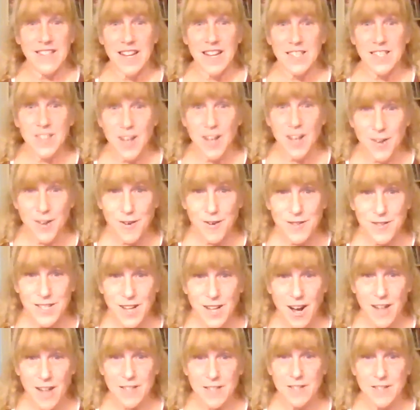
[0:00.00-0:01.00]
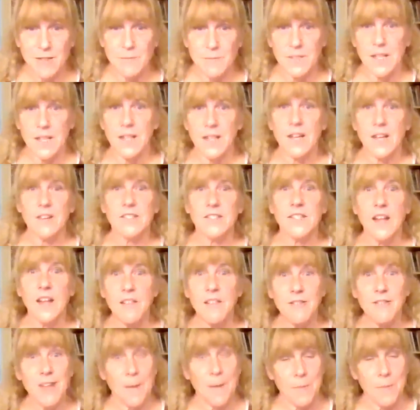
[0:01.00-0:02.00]
And I saw those costumes, and there's
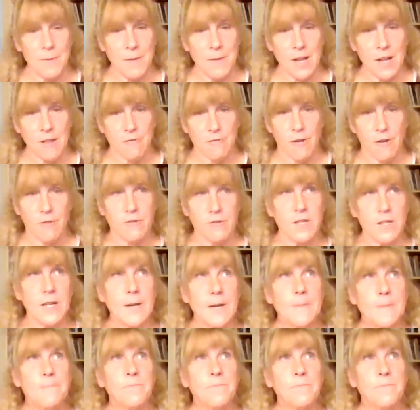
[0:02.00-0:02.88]
another lump in my throat.